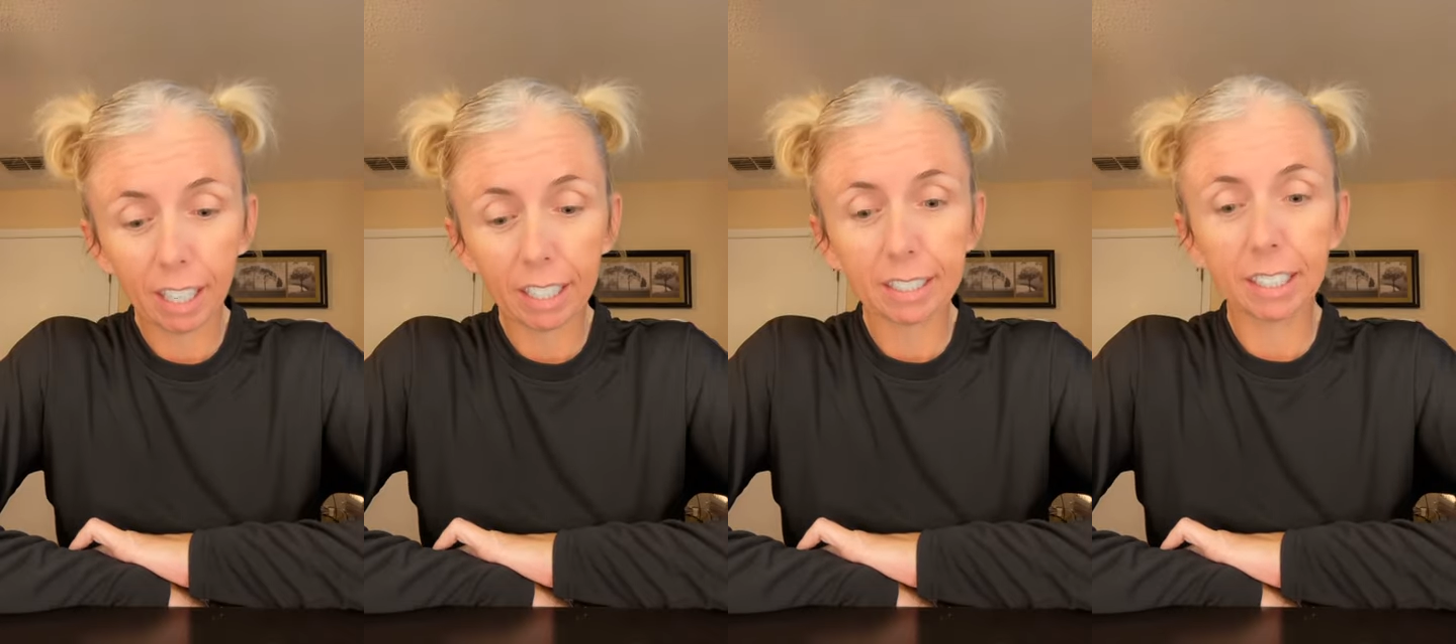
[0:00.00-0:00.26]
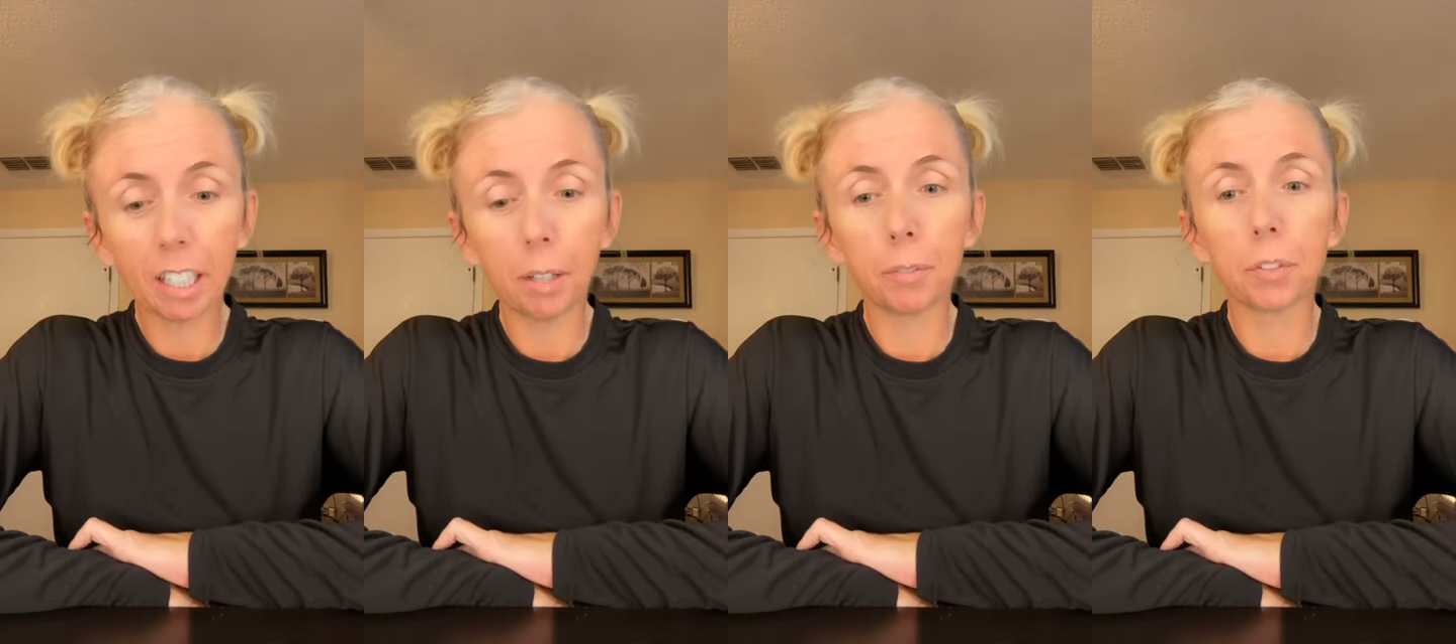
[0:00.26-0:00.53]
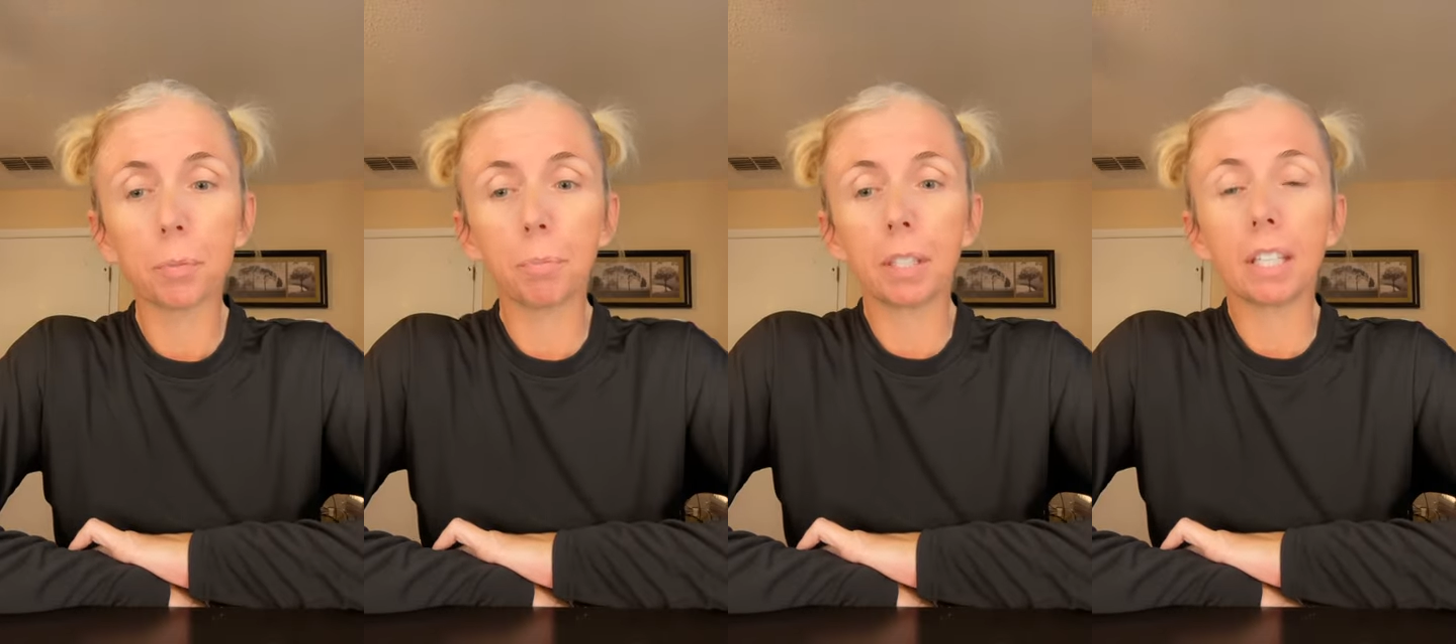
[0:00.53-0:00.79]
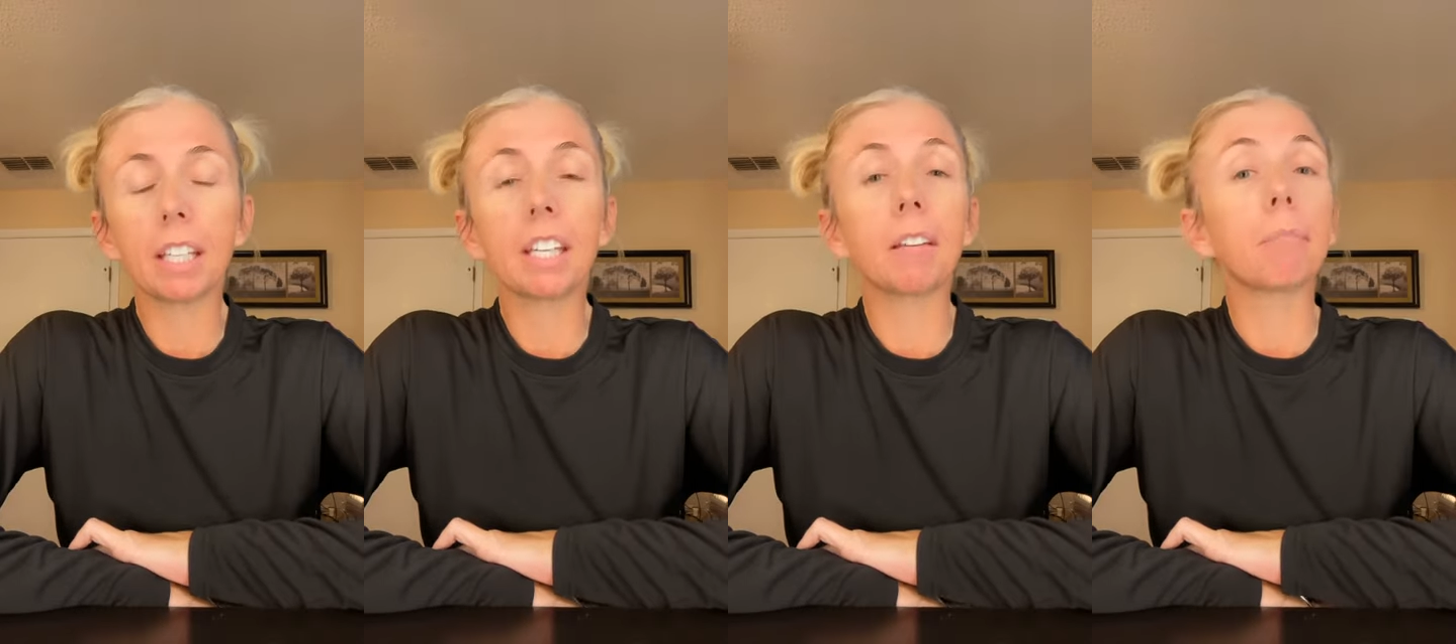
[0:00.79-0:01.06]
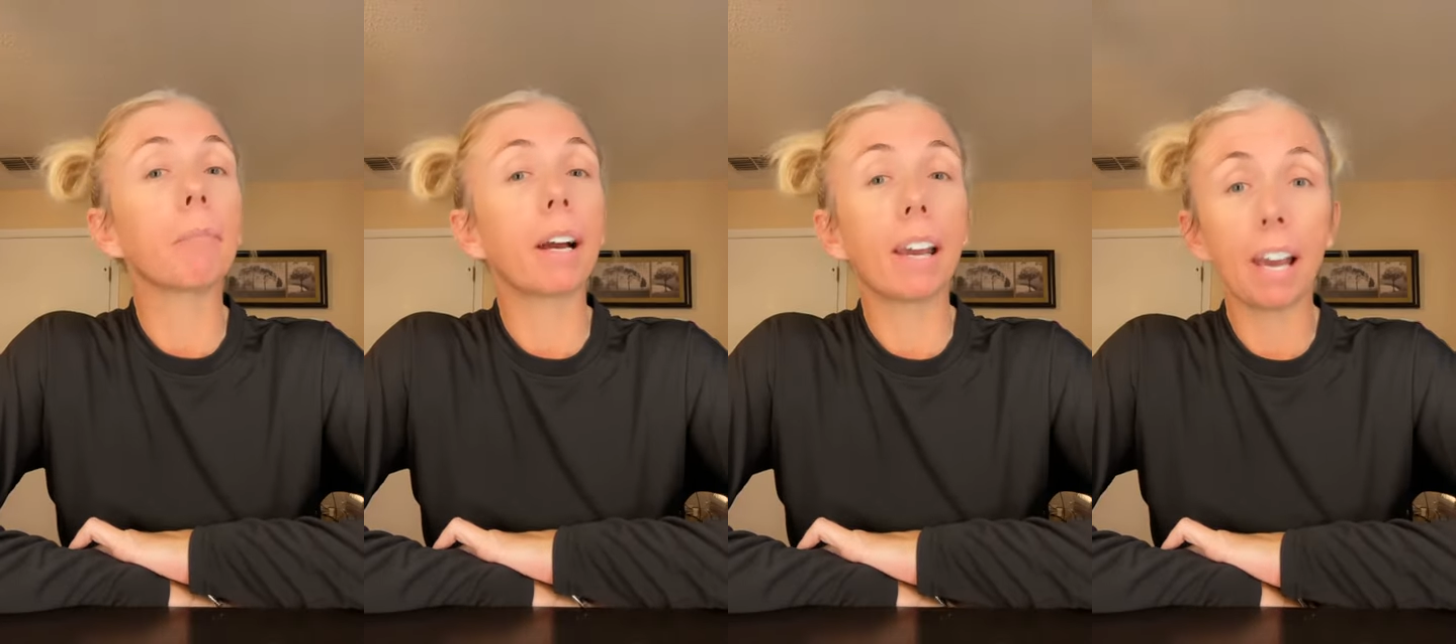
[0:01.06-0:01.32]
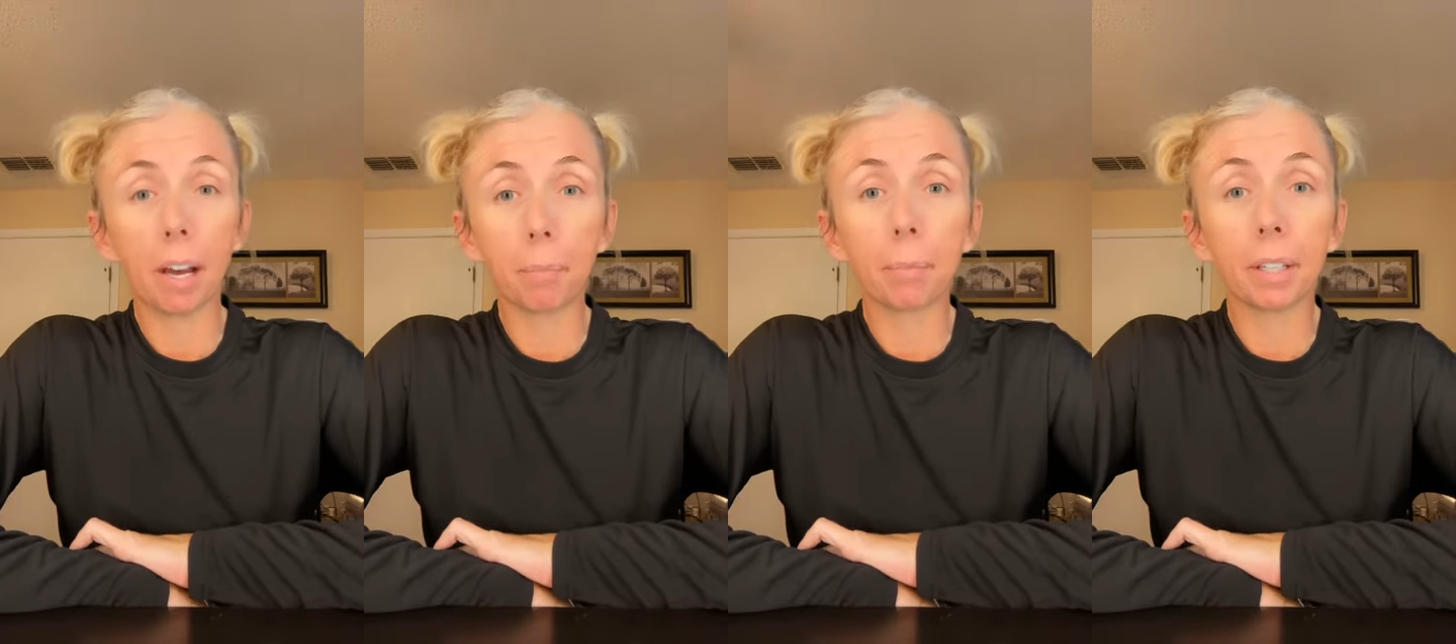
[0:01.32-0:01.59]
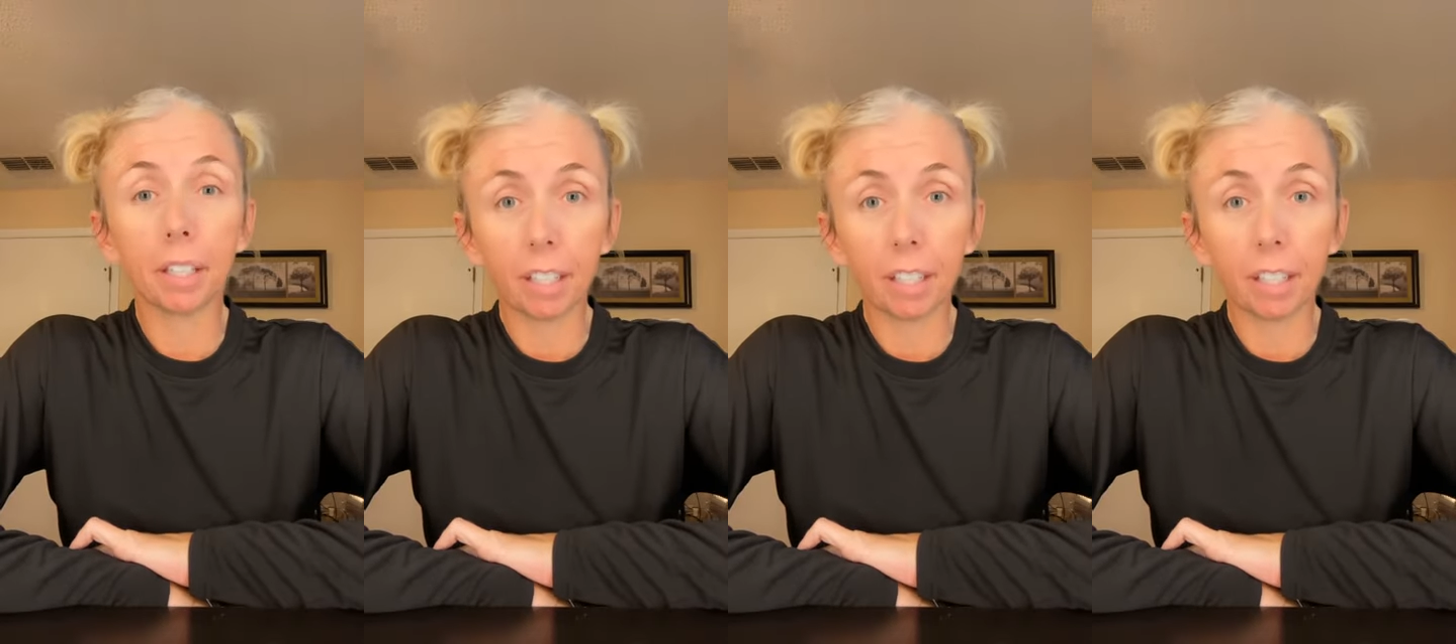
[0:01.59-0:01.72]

has helped me keep my happy